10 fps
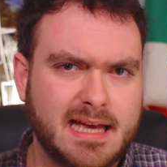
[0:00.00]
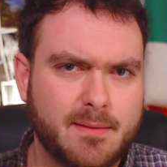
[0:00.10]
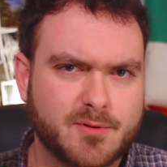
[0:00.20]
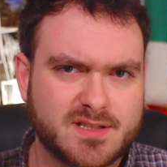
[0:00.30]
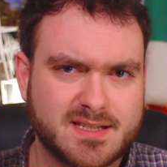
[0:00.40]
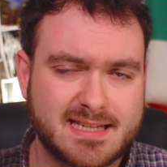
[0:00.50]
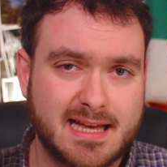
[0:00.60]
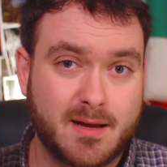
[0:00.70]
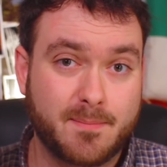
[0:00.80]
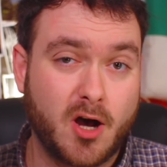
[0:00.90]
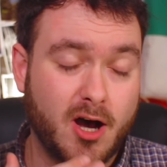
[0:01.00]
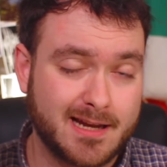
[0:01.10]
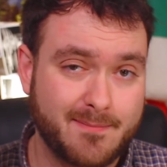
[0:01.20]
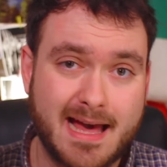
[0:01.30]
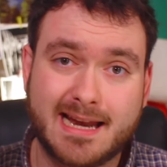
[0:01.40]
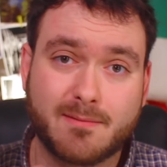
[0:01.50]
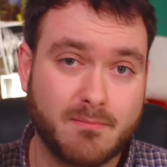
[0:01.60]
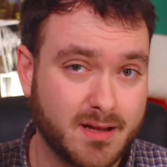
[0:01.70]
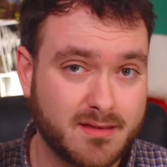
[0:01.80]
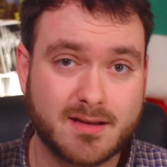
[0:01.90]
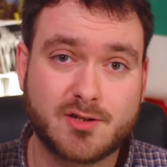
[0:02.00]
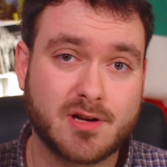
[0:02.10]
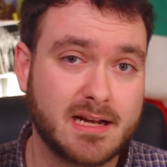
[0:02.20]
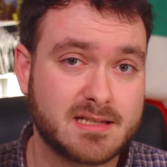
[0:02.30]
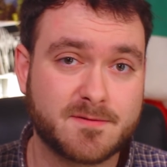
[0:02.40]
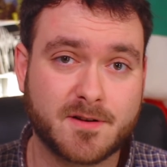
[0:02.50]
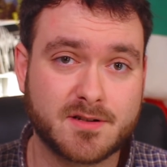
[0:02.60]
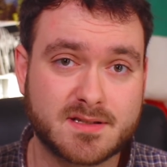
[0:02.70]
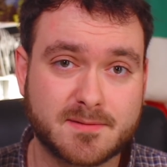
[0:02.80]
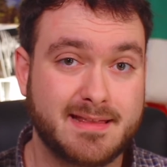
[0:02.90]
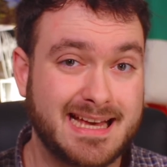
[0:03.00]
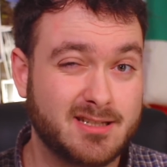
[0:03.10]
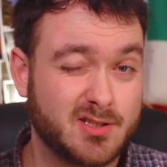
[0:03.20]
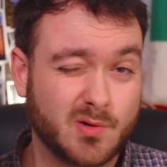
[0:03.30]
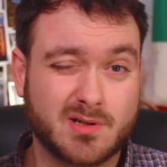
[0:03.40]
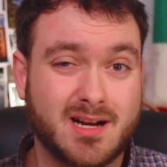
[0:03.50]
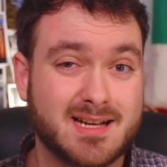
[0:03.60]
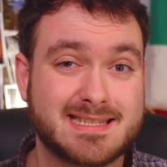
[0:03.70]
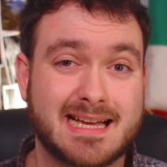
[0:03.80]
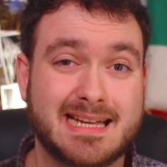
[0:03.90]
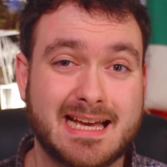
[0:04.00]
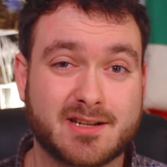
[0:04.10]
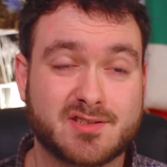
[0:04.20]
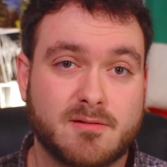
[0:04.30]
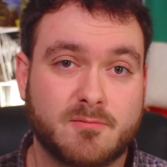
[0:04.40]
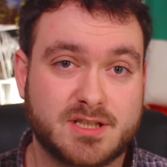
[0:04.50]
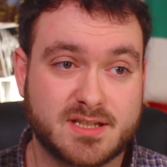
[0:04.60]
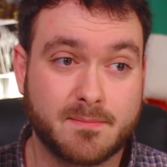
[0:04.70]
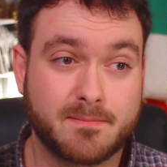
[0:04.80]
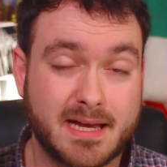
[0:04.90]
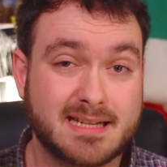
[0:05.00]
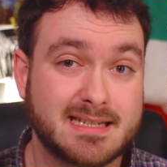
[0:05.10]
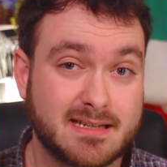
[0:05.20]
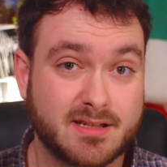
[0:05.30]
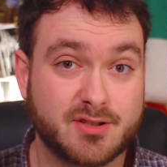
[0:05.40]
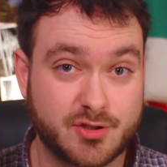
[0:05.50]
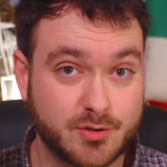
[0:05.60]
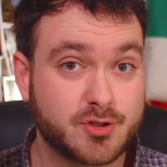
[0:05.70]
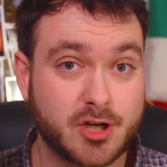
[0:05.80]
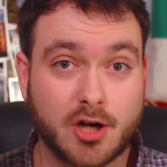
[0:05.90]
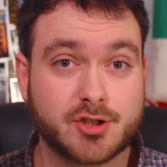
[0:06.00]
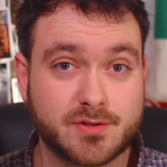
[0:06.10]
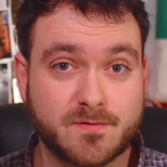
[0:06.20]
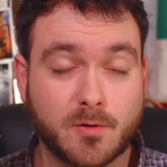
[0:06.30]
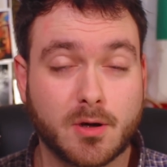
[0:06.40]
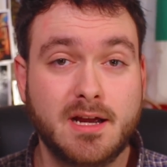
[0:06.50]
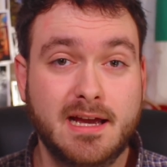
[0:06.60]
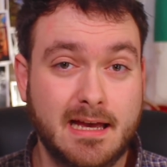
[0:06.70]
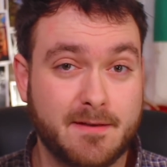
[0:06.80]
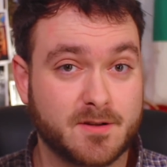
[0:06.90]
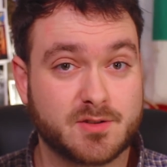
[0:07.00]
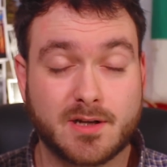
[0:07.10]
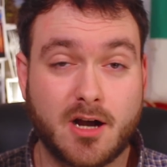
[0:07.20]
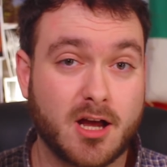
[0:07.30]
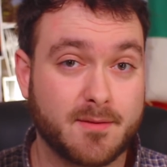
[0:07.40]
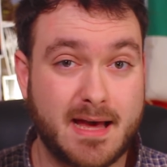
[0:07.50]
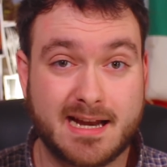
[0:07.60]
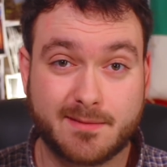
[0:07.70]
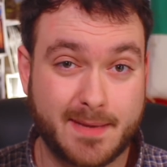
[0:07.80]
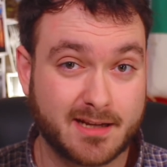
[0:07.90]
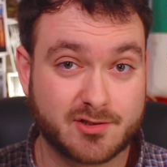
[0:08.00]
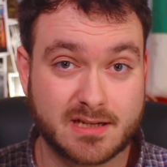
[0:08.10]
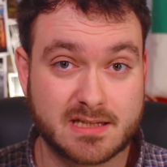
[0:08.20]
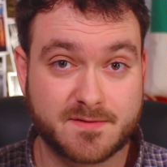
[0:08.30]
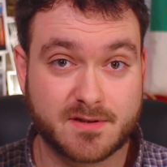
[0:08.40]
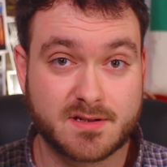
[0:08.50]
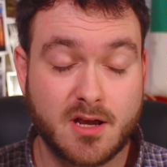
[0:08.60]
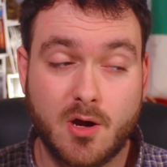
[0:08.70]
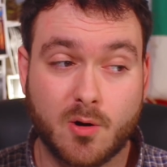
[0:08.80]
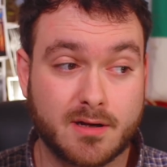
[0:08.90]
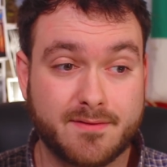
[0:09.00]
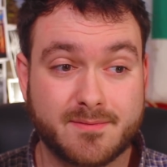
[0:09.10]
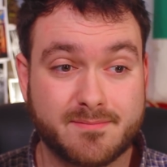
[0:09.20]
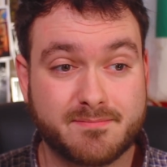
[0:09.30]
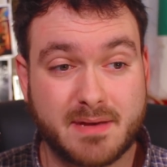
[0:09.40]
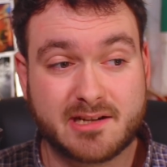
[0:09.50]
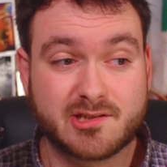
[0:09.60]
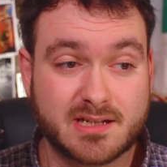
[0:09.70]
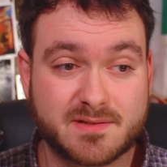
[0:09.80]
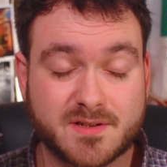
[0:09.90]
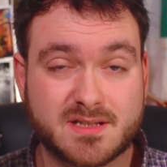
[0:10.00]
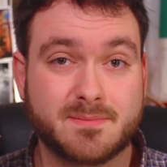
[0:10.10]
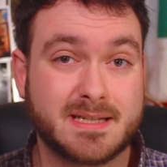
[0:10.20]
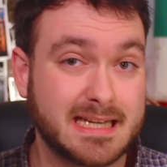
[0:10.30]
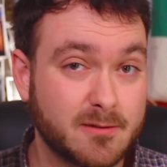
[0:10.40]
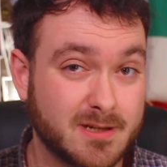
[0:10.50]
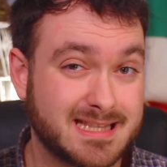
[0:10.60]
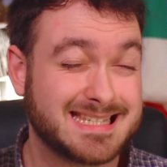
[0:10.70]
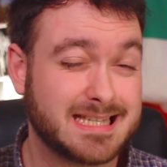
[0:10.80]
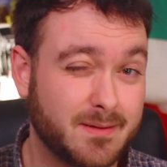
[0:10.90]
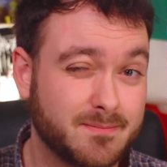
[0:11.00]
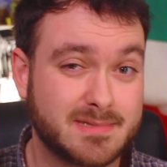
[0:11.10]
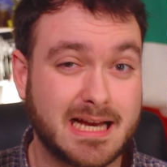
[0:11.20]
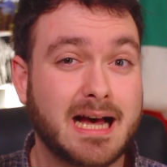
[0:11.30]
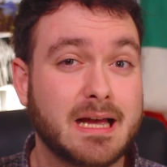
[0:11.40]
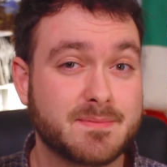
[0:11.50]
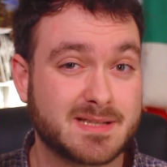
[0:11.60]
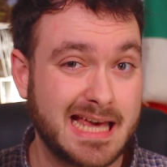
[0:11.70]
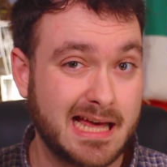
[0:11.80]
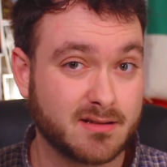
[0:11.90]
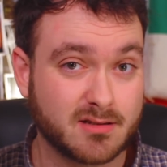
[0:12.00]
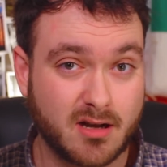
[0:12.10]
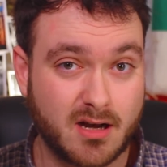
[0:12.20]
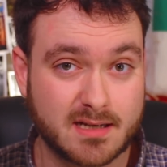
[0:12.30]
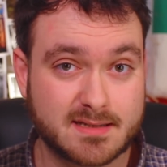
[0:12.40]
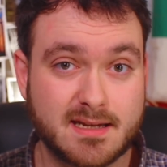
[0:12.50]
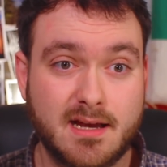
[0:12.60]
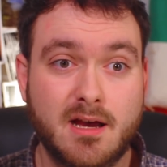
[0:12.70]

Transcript: able to set up automatic monthly transfers that don't cost any extra, which some banks in Italy do charge you for if you're doing automatic bank transfers, or even bank transfers to begin with sometimes can cost.